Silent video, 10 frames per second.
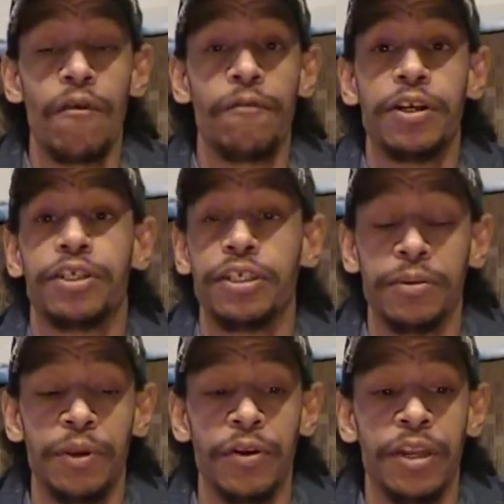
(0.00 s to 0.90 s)
fishing
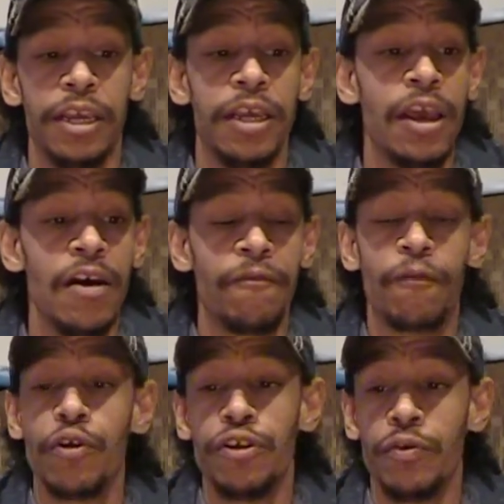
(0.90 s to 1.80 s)
community
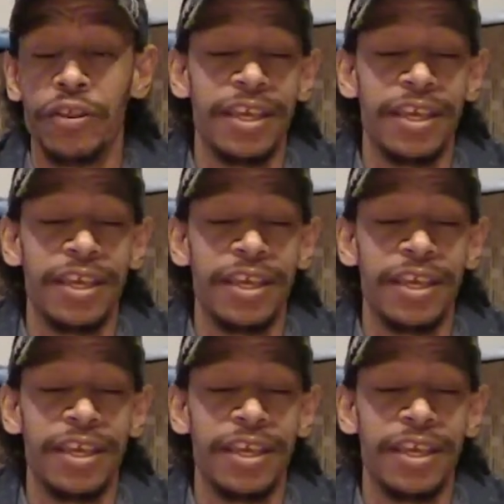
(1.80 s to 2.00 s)
for youth.